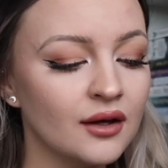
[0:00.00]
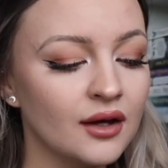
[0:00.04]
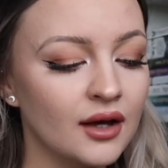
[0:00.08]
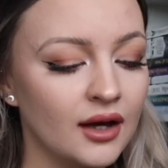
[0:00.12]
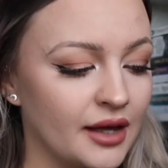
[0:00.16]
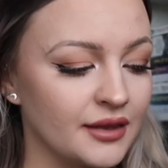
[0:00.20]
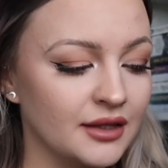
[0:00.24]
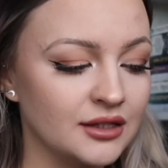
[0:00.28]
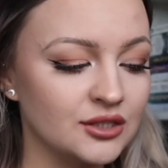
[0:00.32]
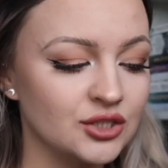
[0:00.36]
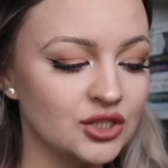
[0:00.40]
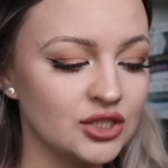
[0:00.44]

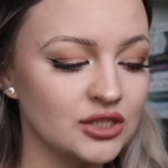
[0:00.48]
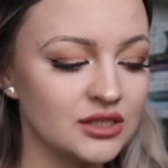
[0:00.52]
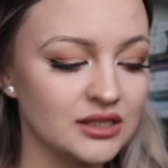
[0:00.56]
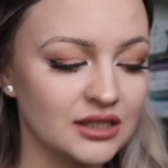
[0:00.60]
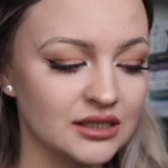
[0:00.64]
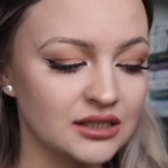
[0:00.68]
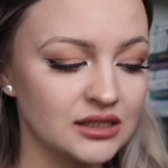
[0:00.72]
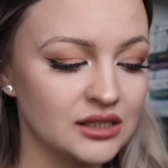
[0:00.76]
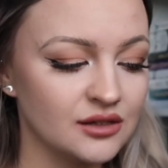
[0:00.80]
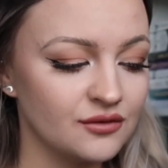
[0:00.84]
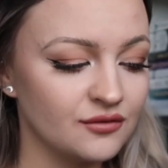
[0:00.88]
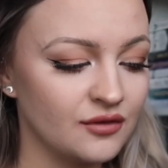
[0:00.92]
And then she
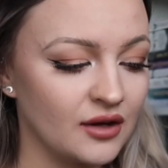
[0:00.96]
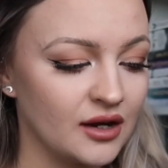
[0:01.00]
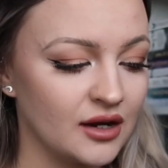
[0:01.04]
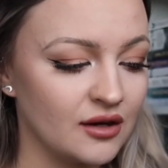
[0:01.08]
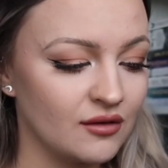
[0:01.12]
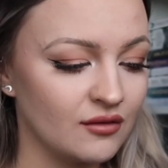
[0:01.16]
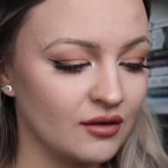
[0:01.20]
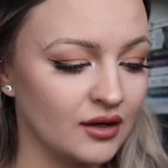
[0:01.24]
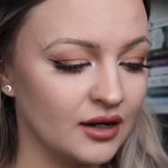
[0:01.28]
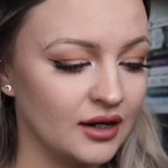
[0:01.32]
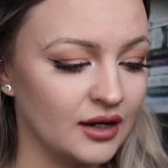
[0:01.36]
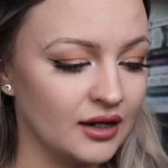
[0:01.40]
says to
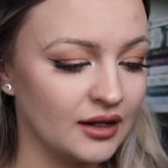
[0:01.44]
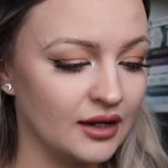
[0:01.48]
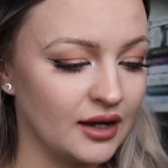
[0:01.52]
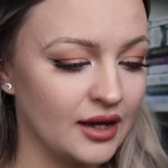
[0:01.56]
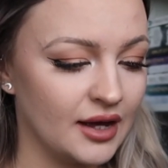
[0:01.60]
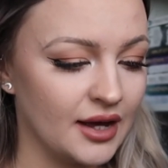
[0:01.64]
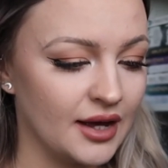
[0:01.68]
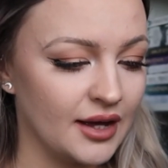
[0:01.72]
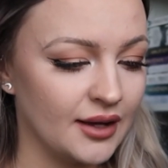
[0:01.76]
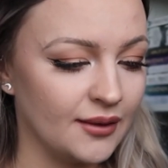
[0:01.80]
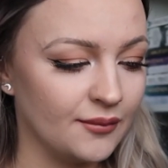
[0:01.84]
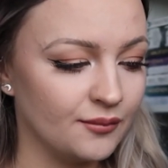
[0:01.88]
Feyre,
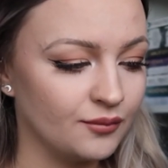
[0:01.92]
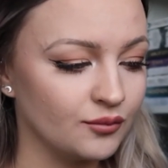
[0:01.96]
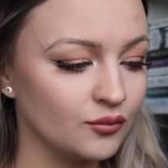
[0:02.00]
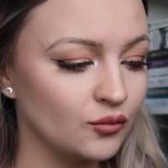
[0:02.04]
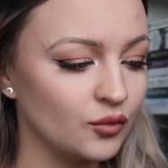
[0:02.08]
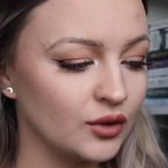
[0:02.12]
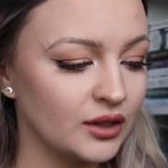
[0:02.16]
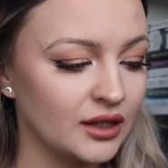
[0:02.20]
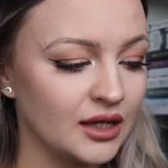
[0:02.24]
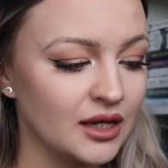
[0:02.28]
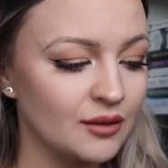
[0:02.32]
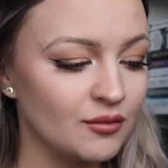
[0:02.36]
um,
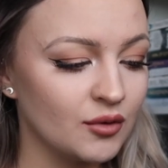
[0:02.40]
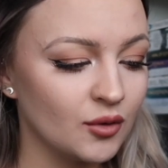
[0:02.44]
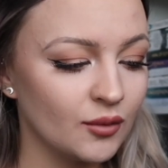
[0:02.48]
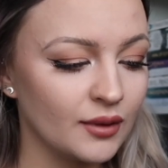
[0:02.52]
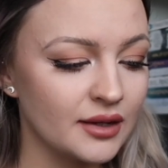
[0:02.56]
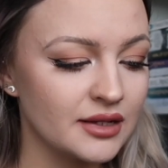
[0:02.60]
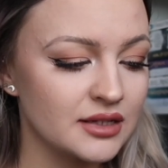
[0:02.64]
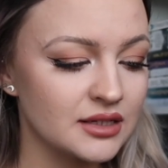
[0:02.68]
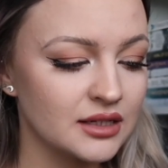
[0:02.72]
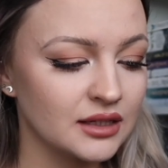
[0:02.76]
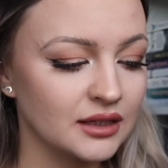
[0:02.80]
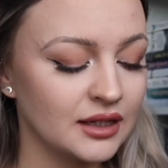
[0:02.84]
we keep
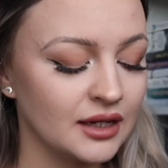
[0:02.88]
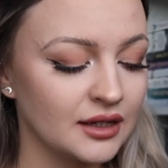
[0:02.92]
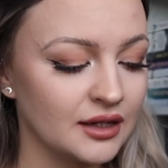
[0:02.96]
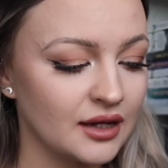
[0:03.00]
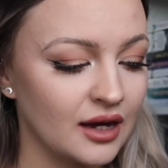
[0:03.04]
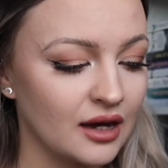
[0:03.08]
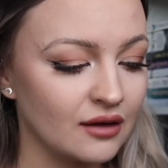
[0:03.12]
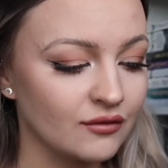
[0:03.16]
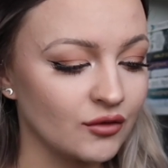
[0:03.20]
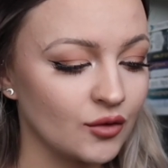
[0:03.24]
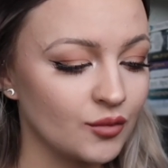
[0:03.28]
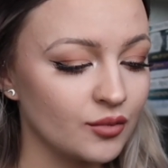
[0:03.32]
away to let you
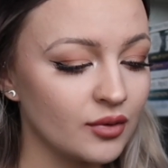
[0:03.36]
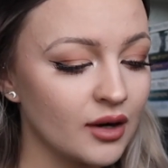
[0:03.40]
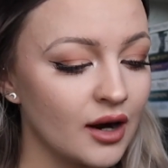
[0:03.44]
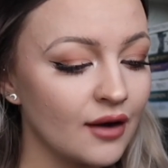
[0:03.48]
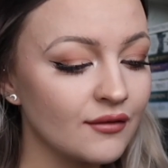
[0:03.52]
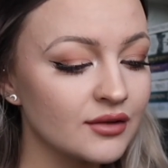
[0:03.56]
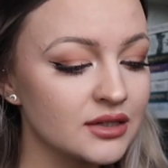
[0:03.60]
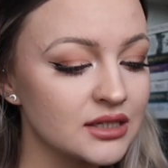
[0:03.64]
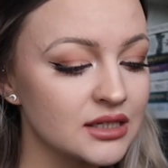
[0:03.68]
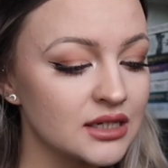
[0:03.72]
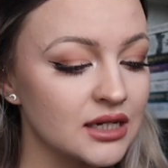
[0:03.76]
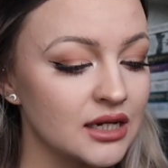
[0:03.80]
have your
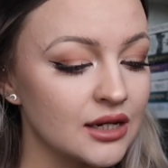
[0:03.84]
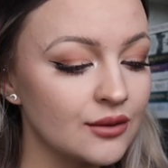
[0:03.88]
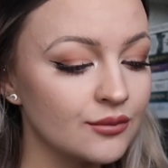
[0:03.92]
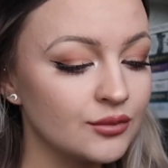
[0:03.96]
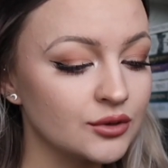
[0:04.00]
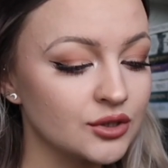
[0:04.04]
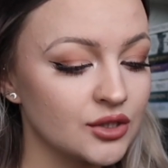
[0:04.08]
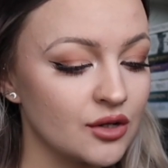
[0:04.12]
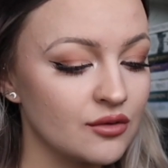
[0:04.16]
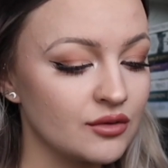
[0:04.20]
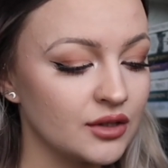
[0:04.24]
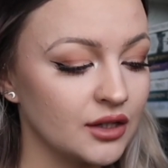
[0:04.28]
privacy,
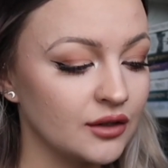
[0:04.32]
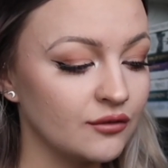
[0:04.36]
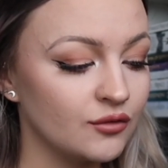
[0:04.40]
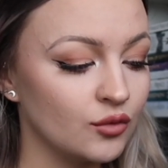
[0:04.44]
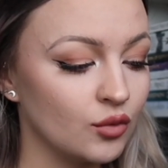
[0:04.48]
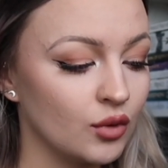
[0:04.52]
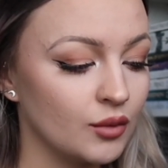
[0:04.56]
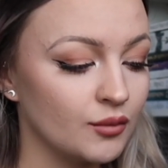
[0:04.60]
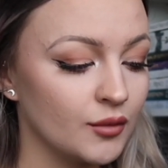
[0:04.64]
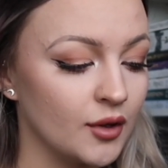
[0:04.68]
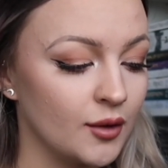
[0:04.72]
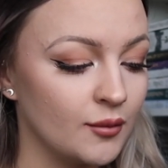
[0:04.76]
but don't think for
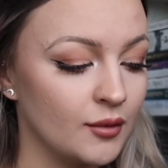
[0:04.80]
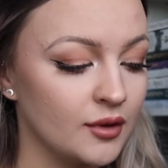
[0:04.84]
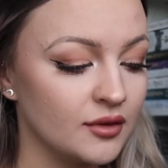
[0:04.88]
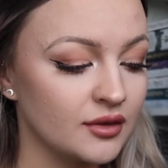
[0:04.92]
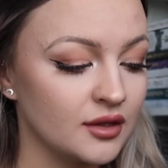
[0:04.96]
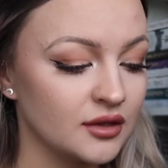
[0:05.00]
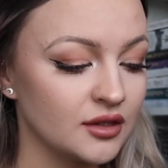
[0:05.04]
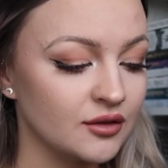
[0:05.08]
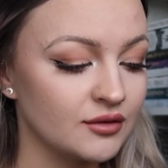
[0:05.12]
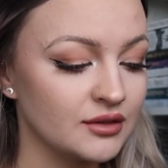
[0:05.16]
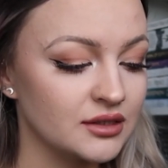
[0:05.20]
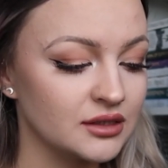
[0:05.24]
one moment
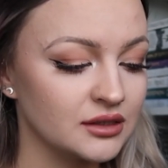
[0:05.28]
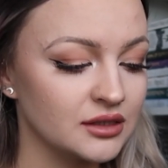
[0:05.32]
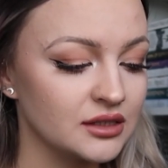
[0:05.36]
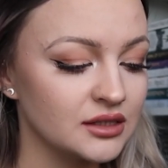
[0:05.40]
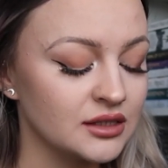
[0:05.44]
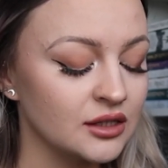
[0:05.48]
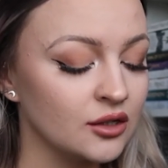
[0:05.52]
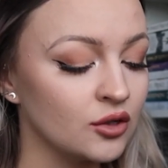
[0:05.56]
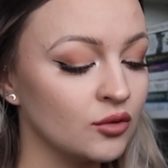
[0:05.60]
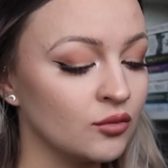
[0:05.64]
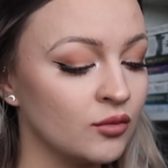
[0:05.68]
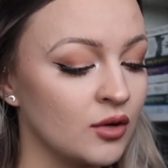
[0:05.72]
that there isn't a
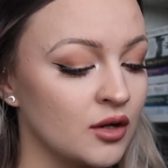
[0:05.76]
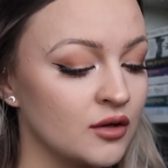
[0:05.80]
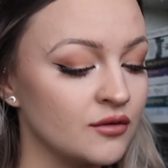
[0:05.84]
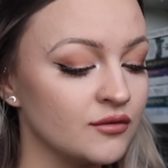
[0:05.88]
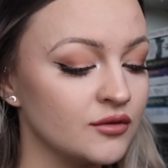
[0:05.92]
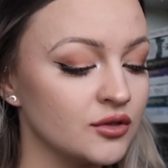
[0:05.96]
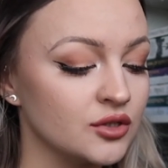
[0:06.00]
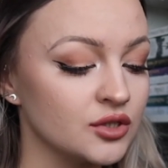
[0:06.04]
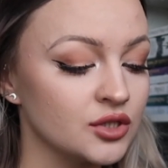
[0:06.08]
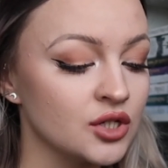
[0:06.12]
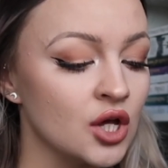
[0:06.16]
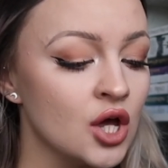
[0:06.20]
single one
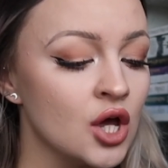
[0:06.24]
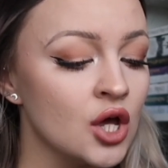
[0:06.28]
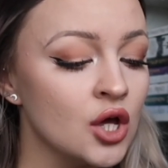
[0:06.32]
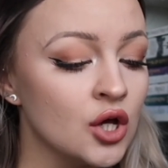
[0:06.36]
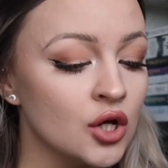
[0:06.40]
of us